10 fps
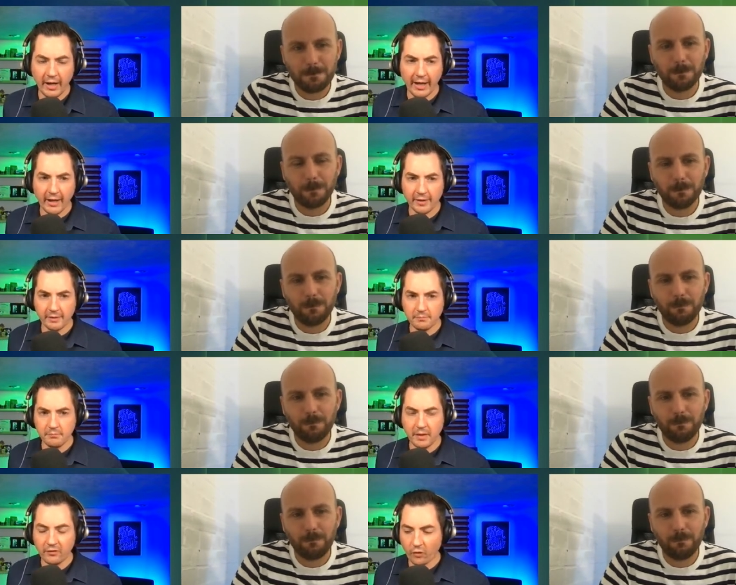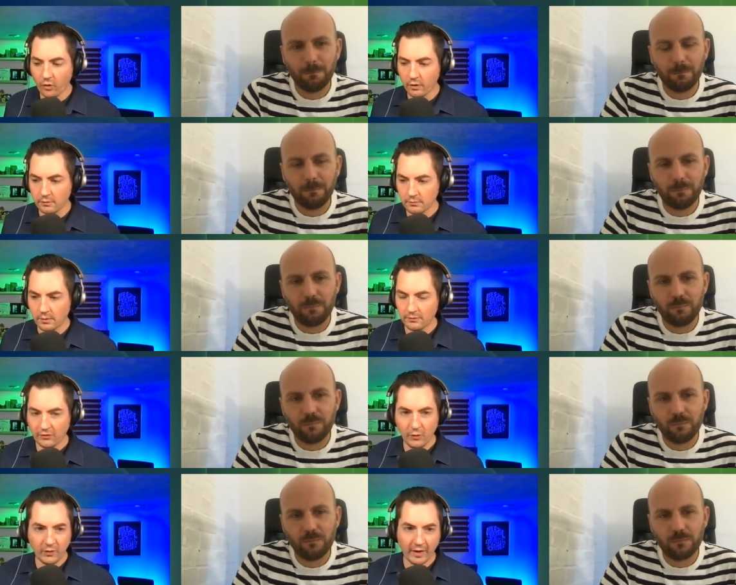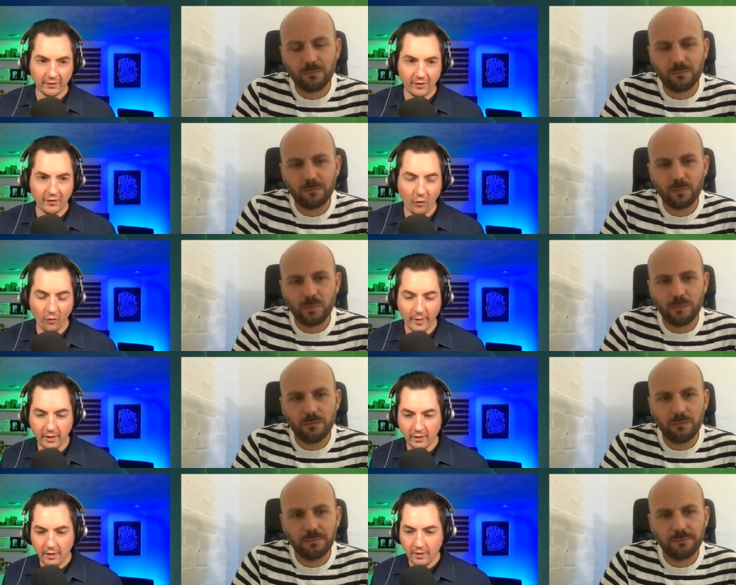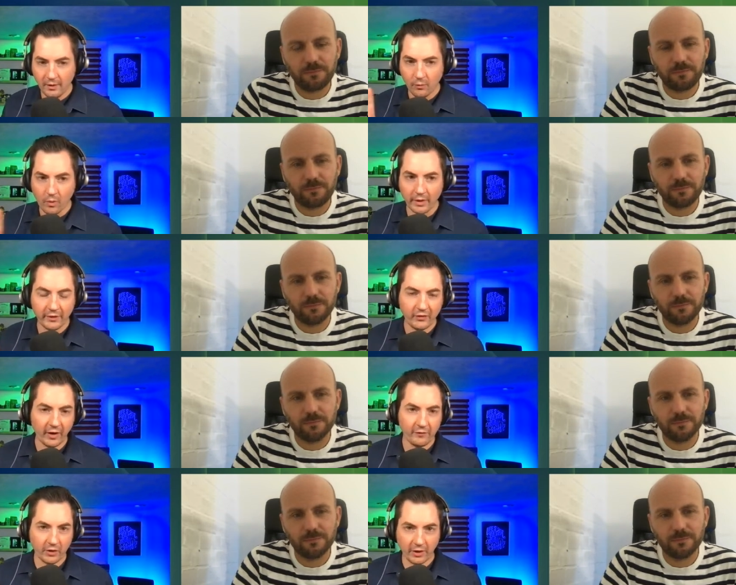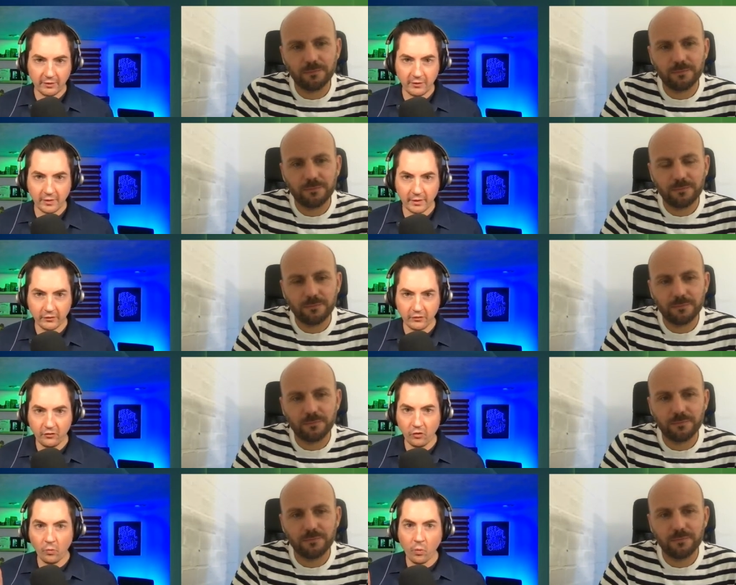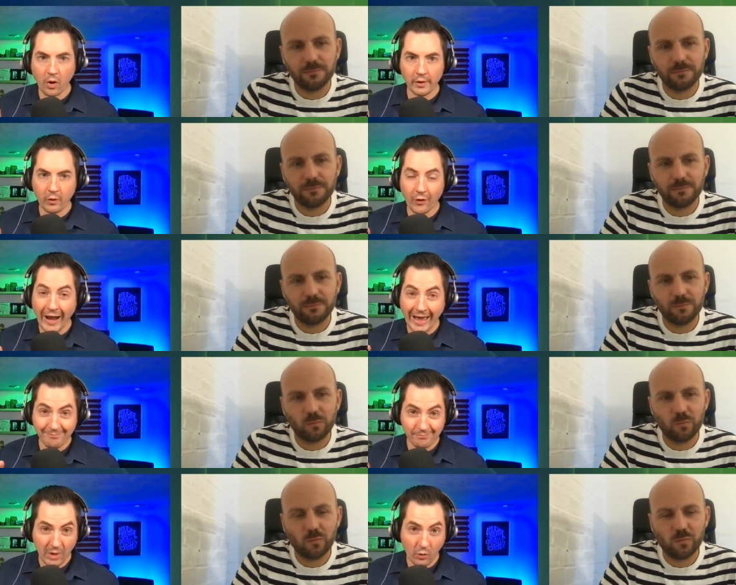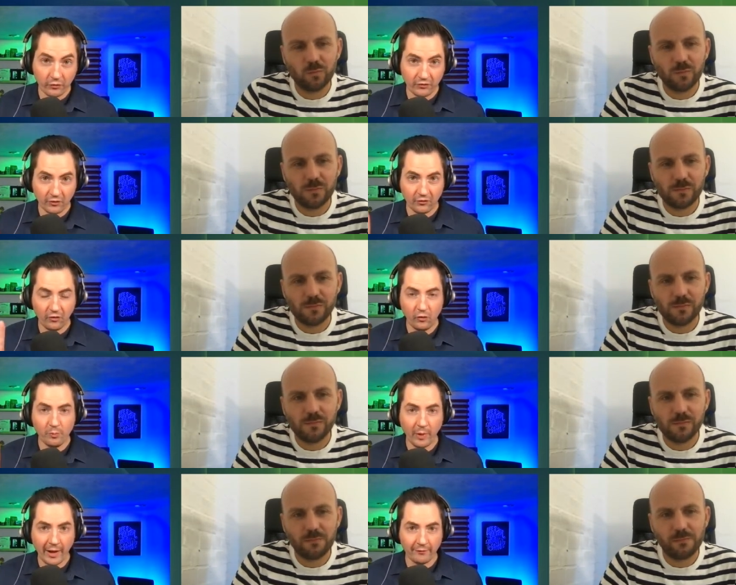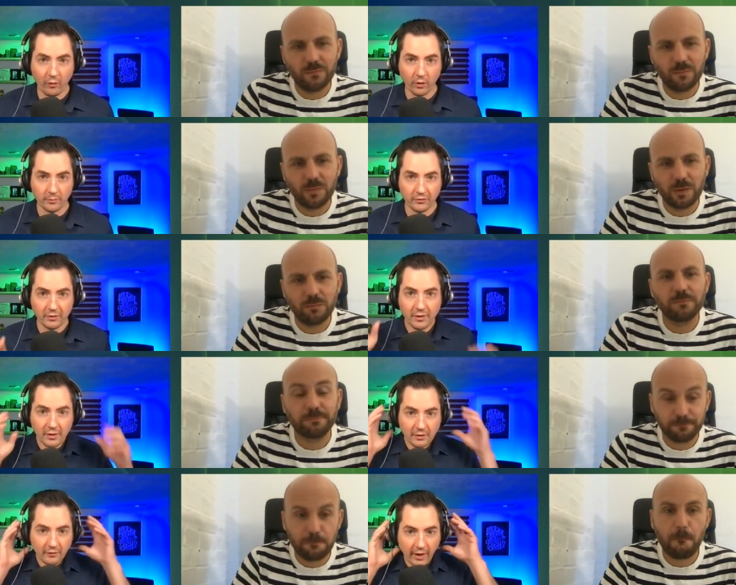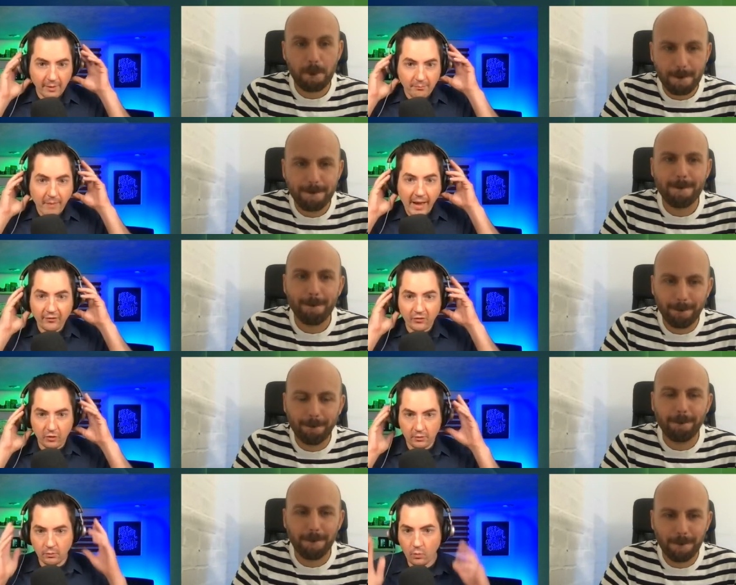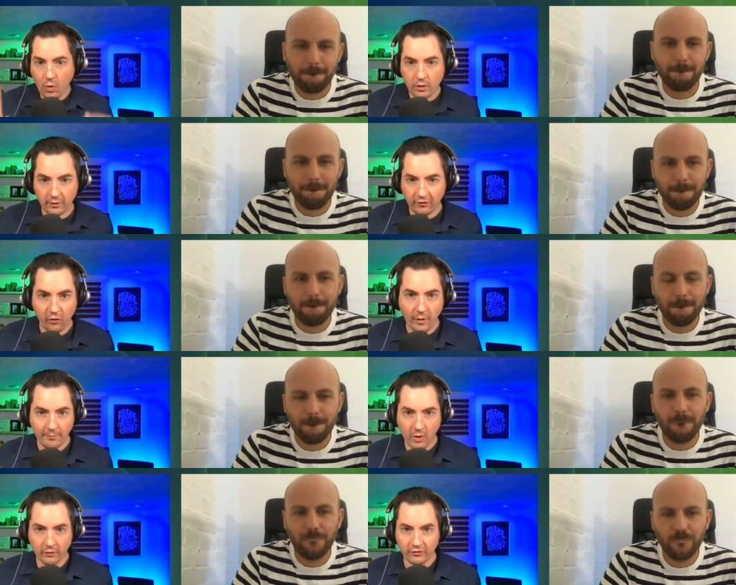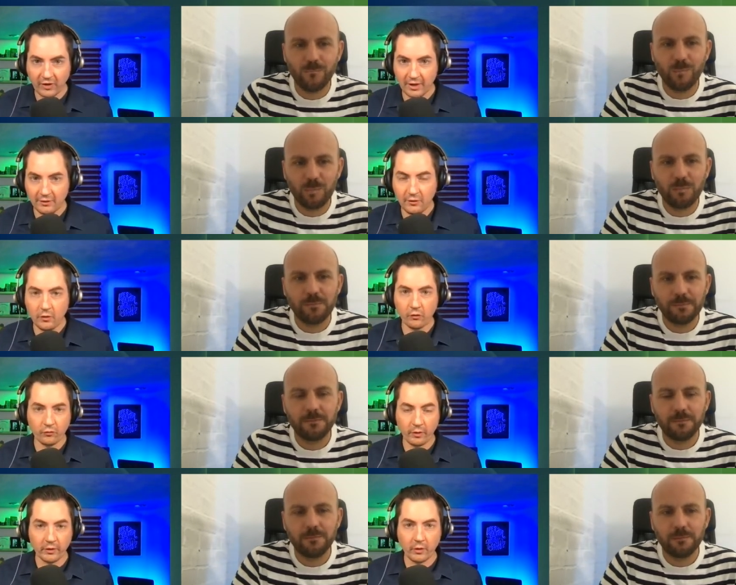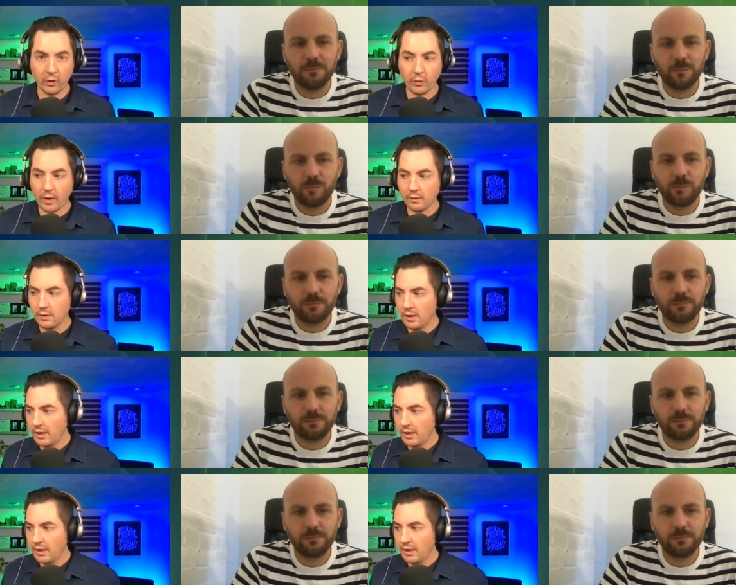Speaker 1: I had a mentor, two things he told me. One, he said, if you're going to do this, do one or at most two platforms, right? Master one or two at most and do those really, really well.